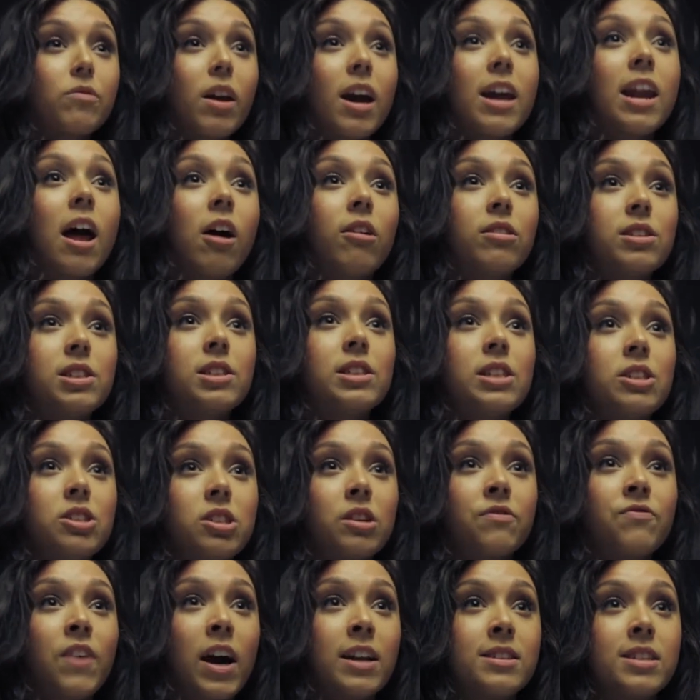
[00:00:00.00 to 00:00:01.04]
And I was
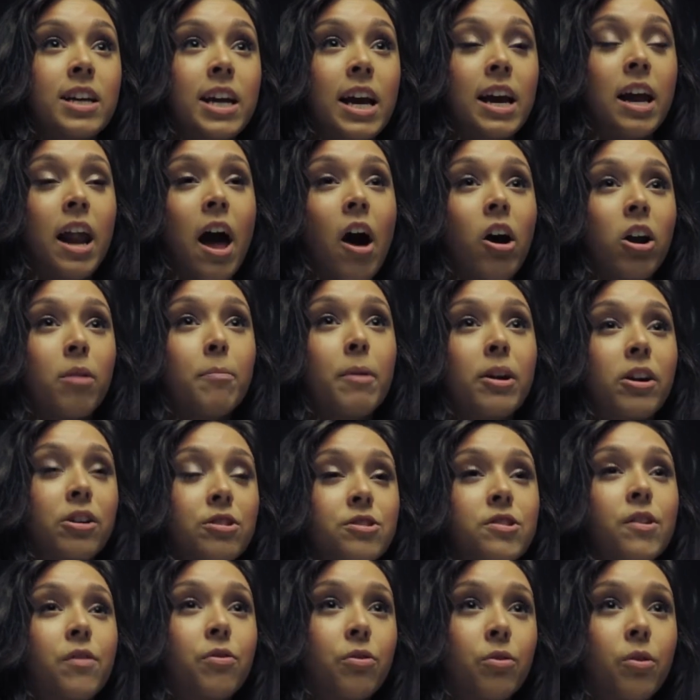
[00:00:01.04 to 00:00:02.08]
teaching Fat Diana how to make
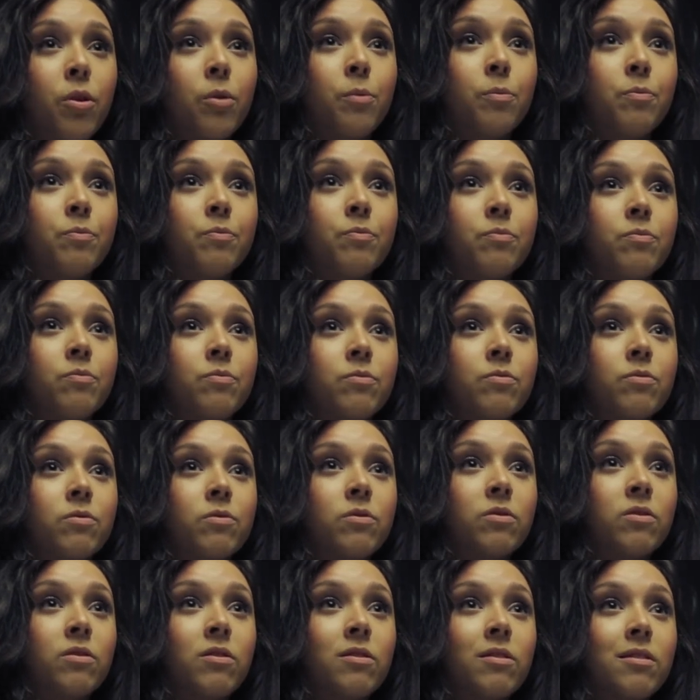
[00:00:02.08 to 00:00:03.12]
herself throw
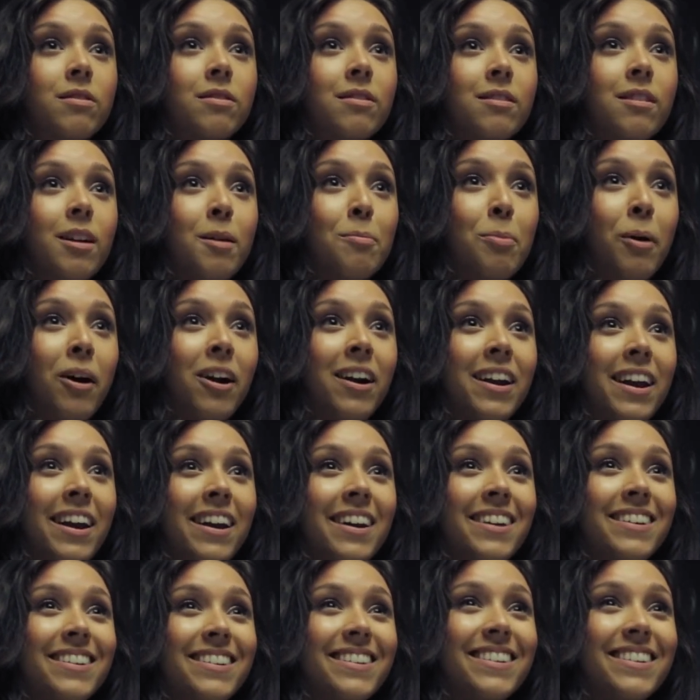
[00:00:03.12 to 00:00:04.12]
a party.